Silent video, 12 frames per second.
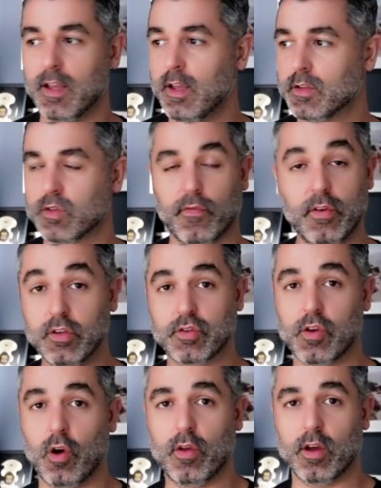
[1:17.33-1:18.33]
So if you just
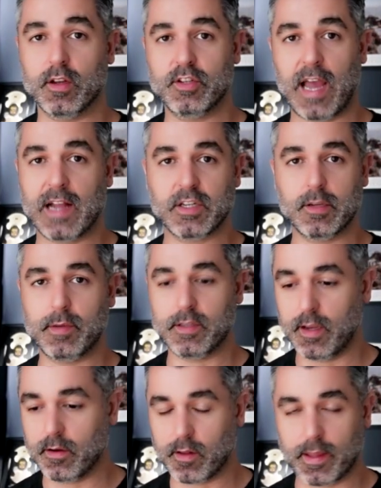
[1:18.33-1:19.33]
go to ChatGPT
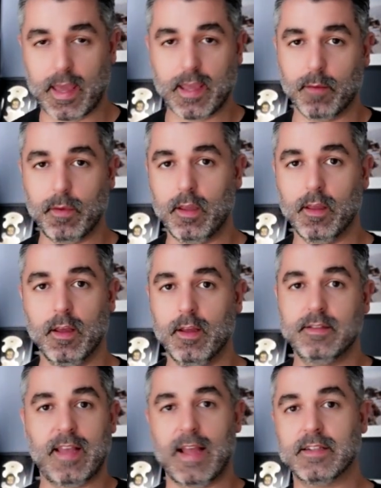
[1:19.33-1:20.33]
and you're like, hey, give me
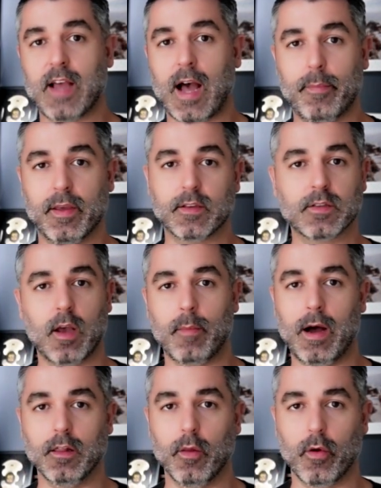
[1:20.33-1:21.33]
10 topics
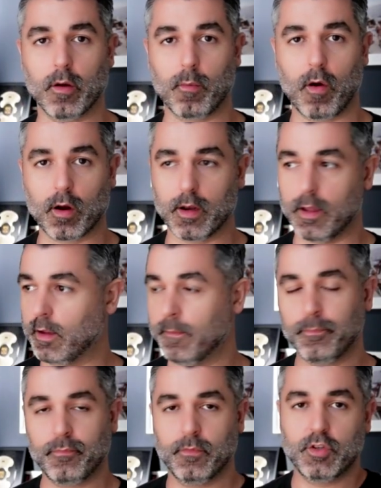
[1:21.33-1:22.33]
about lawyer marketing,
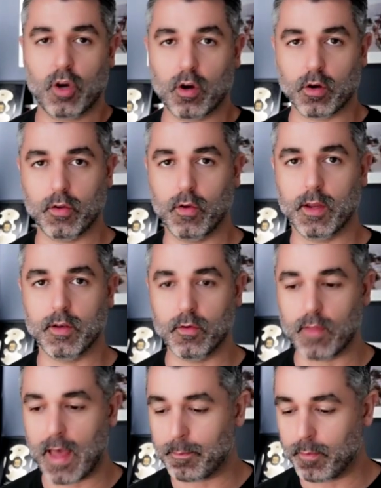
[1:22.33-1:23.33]
sure, you can do
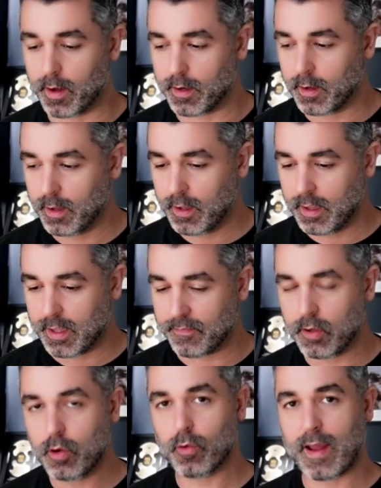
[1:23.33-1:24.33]
that. But if you
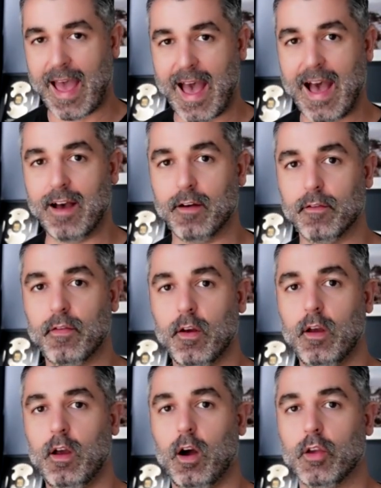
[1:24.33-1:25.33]
don't have
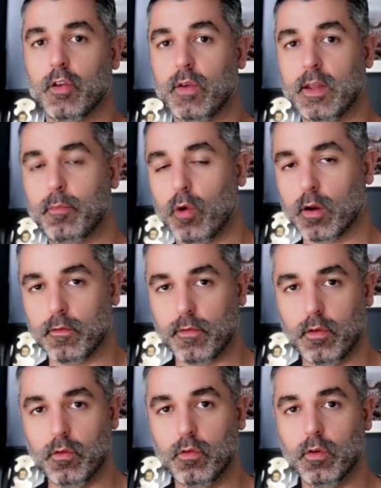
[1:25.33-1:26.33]
a unique point of
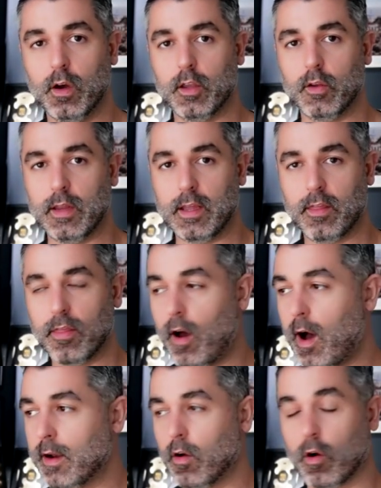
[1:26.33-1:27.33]
view, a unique
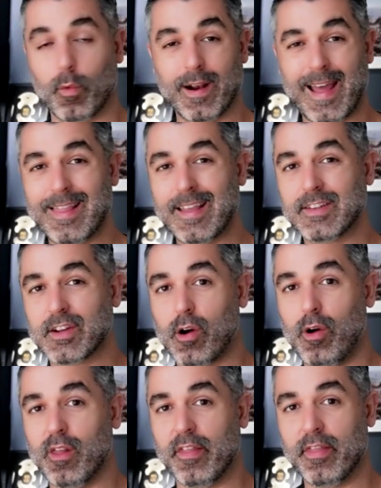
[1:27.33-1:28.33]
thought, or what I like to
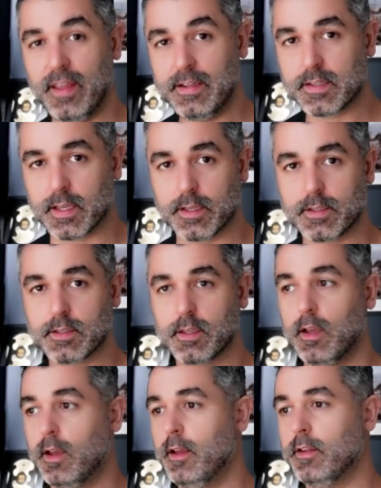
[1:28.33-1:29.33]
call a thesis,
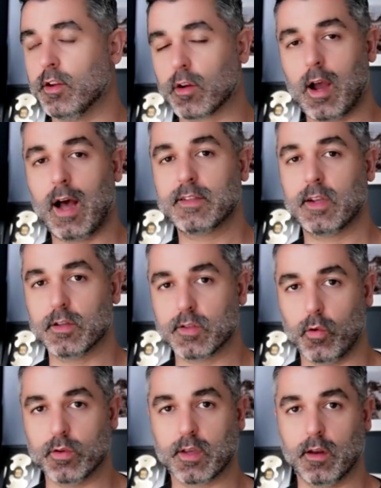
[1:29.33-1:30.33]
your content is
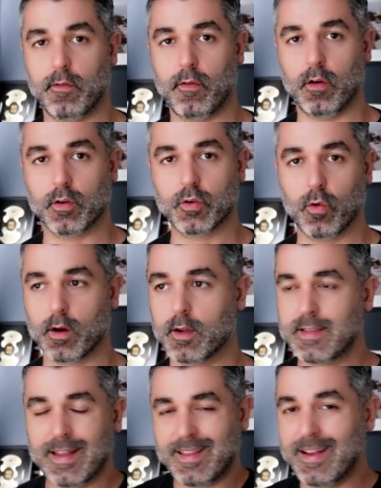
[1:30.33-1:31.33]
always going to fall short. Because
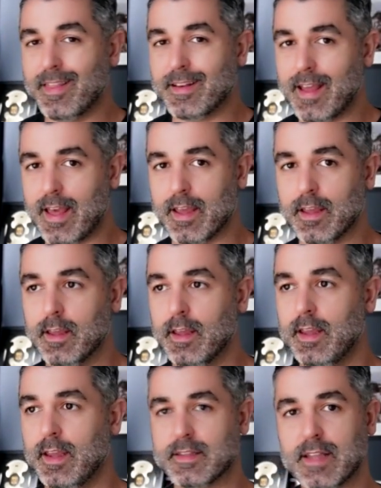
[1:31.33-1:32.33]
at the end of the day,
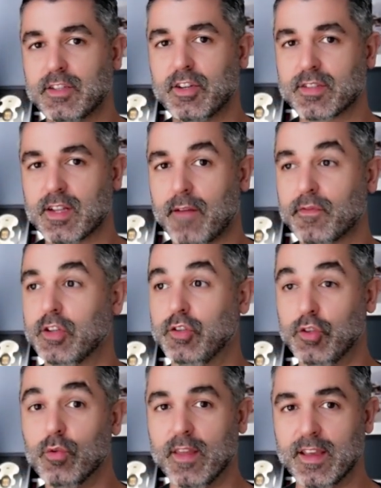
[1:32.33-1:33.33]
it's not just enough to
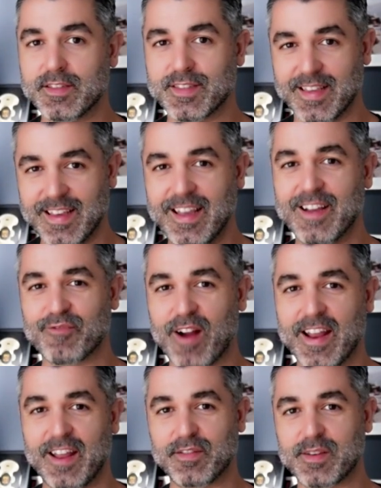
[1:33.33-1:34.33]
do this,
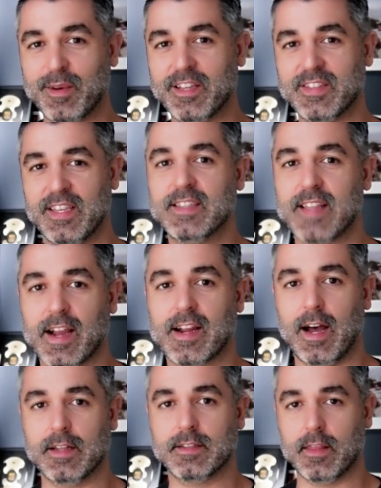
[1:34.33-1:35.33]
right? If somebody sees that
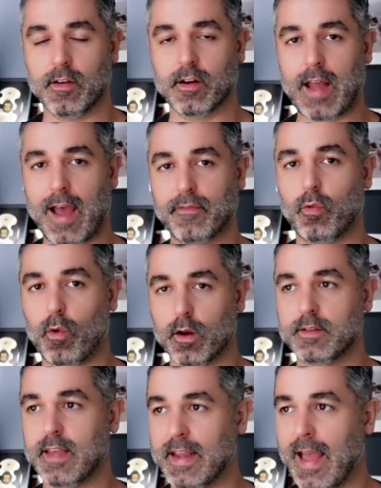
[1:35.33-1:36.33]
content, they're going to have to want
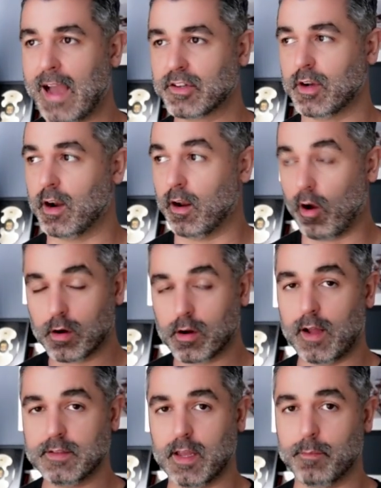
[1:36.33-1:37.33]
to take action on it. Our
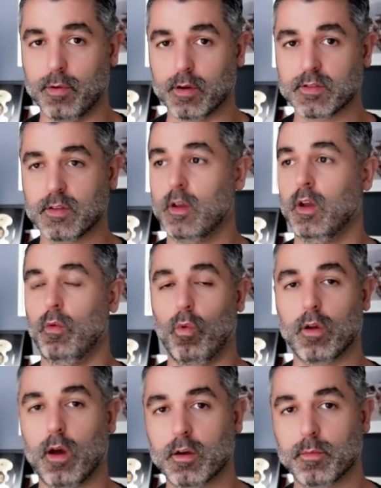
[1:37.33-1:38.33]
content books
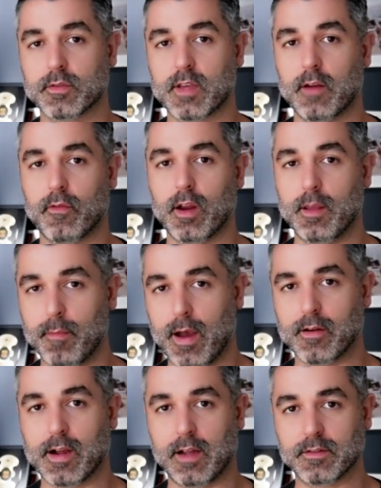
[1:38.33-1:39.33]
100% of our
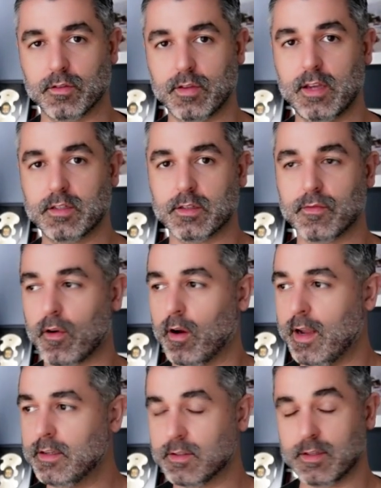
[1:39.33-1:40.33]
inbound consultations for our
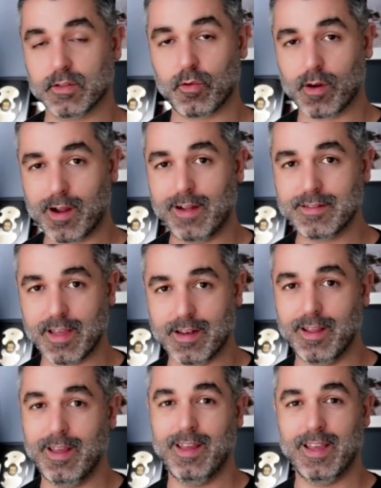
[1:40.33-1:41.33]
agency. So our content
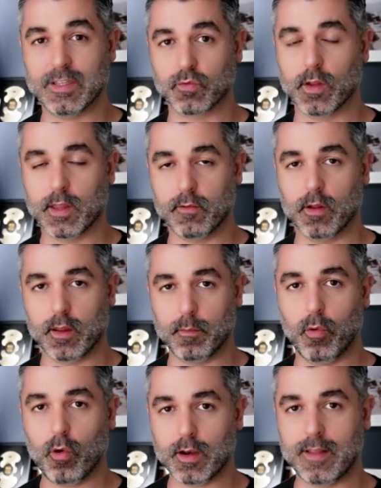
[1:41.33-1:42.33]
is really, really
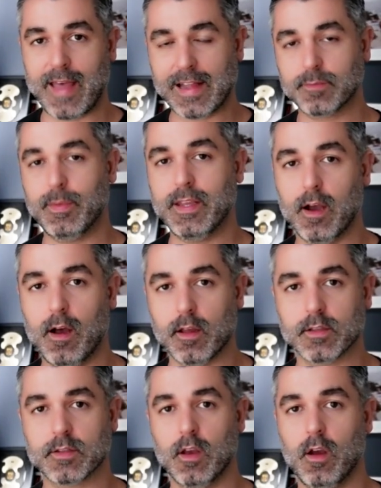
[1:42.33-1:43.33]
important. And that's
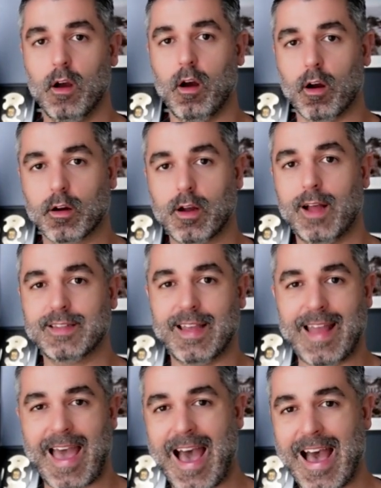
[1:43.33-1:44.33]
because our content
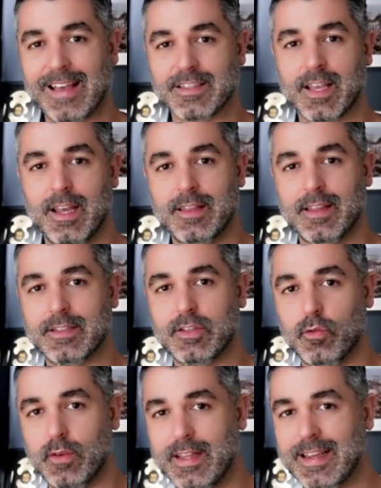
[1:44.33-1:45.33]
has this
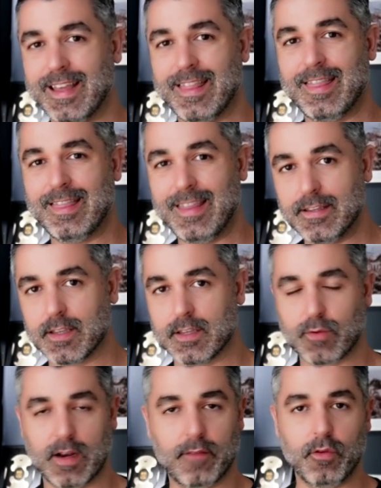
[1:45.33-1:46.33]
unique
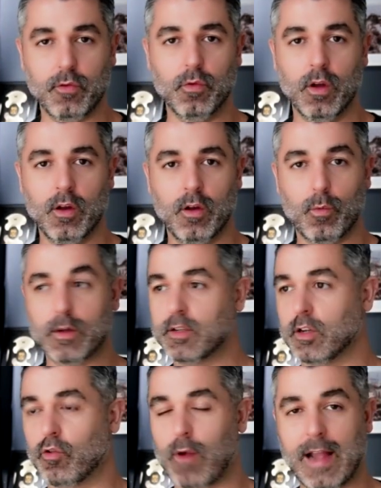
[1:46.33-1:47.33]
thesis, right? If you went to
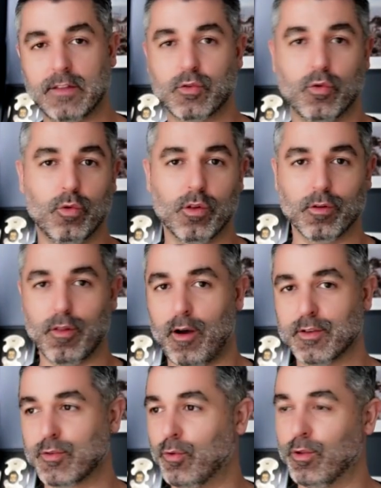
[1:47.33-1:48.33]
grad school or law
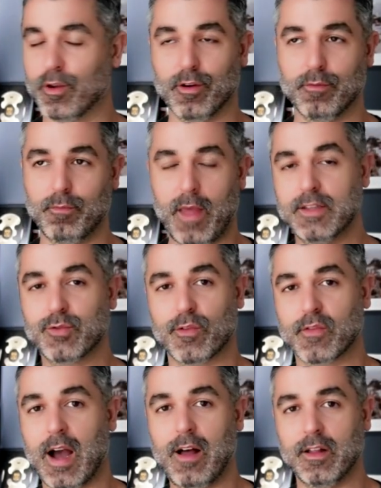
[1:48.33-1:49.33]
school or any sort
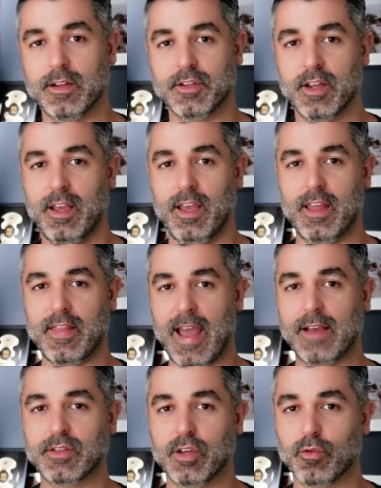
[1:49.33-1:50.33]
of college and they
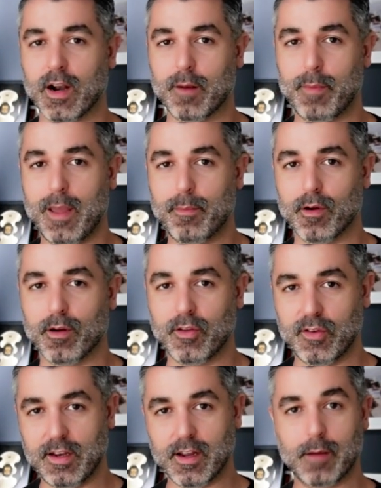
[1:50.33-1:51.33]
ask you to write a paper, you
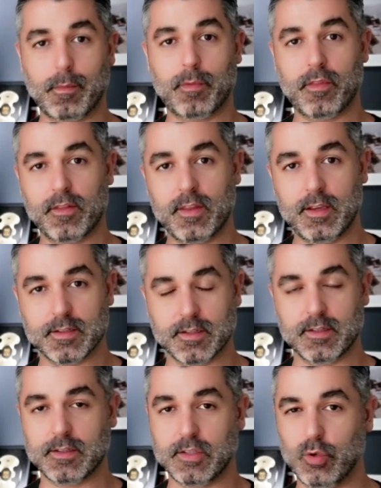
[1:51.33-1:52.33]
need to come up with a
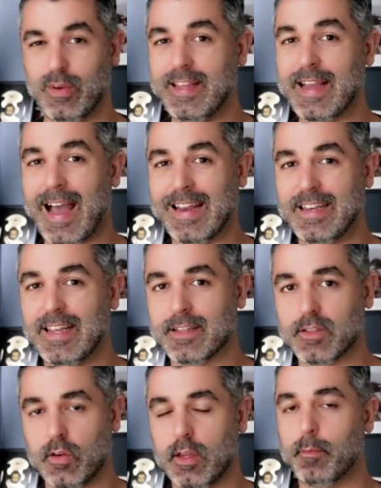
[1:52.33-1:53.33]
thesis. It's a unique idea,
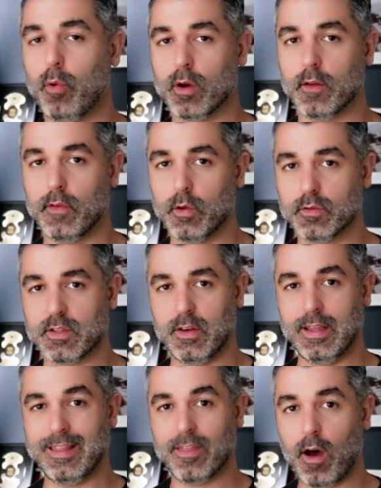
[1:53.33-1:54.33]
it's a unique point of view, it's a
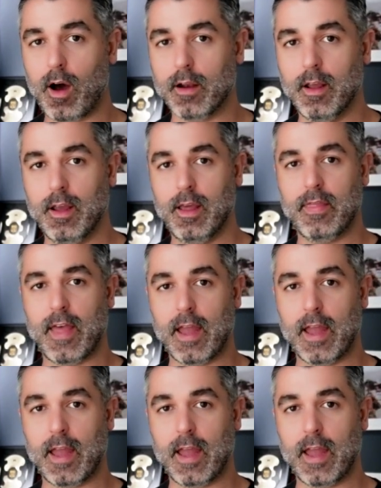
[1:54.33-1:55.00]
unique thought that